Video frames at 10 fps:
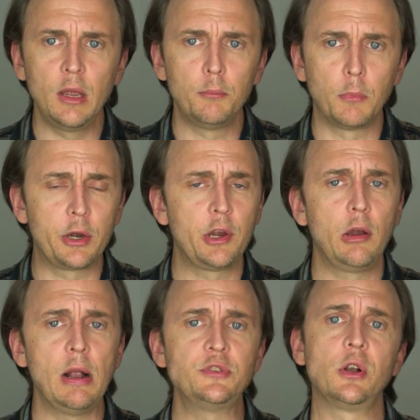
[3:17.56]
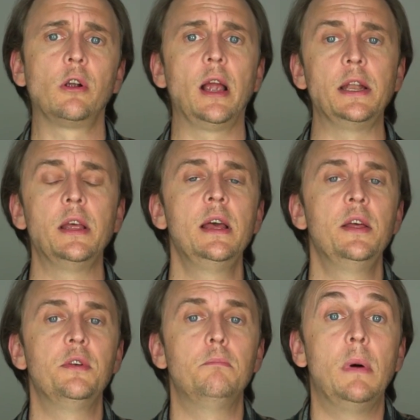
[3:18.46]
Mercury retrograde,
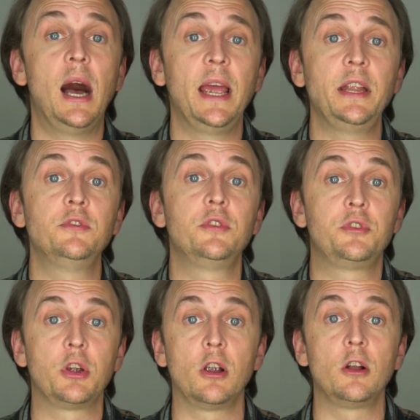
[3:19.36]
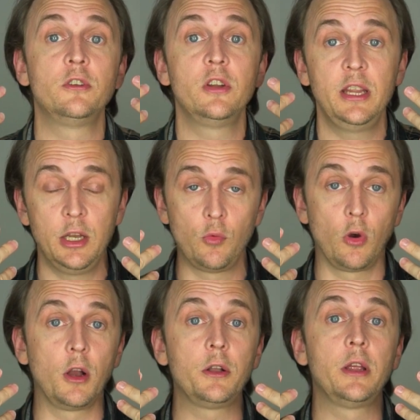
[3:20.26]
the mind turned
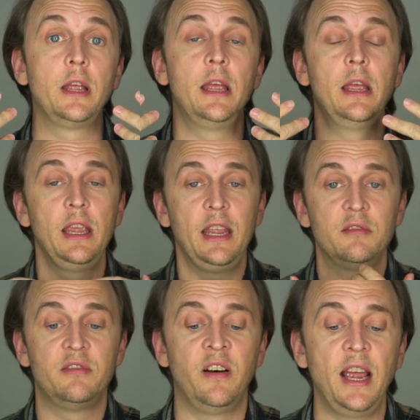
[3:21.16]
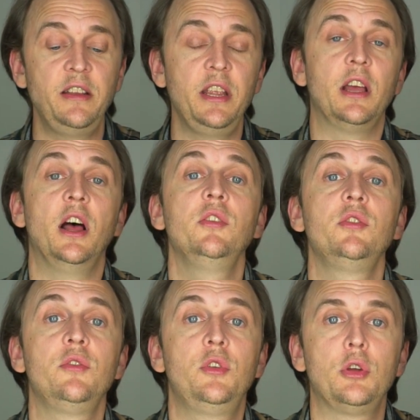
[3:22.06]
inward, inviting
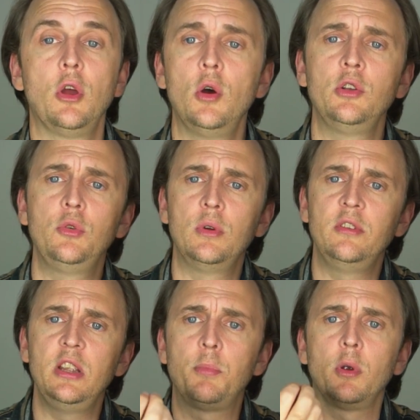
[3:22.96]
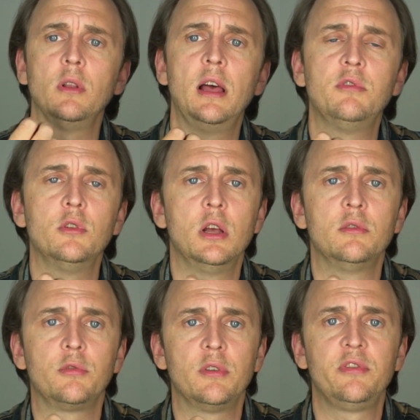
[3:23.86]
us to go into a deeper level
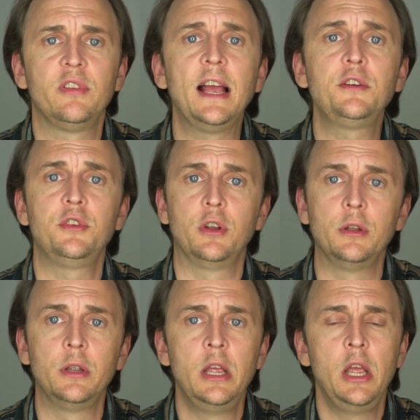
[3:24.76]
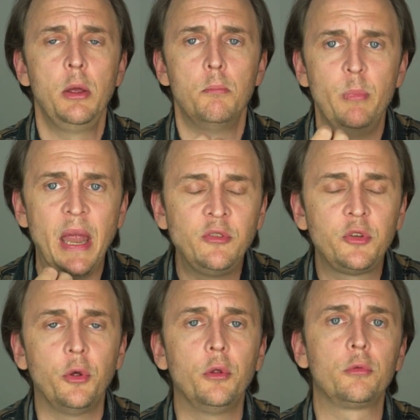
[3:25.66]
of reflection,
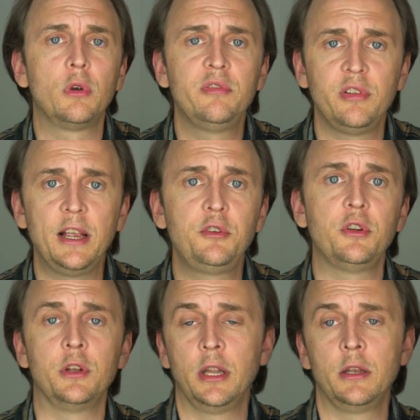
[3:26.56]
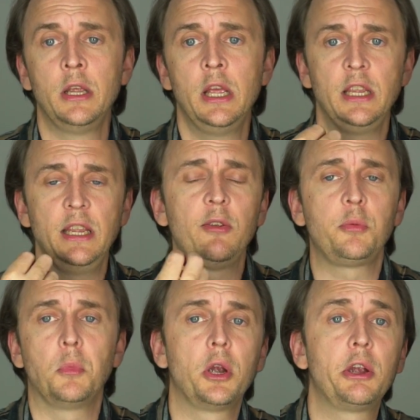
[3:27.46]
mental reflection. And
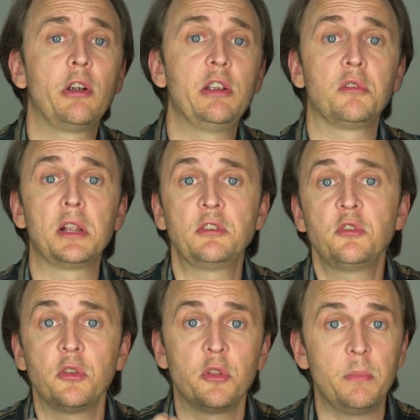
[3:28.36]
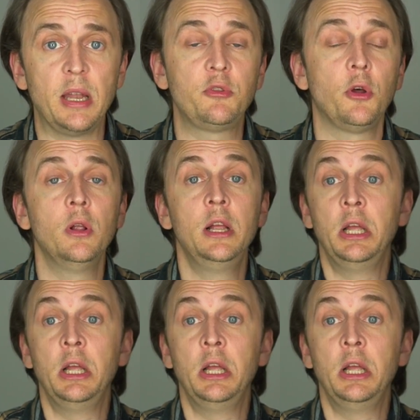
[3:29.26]
yes, Mercury is linked to the mental.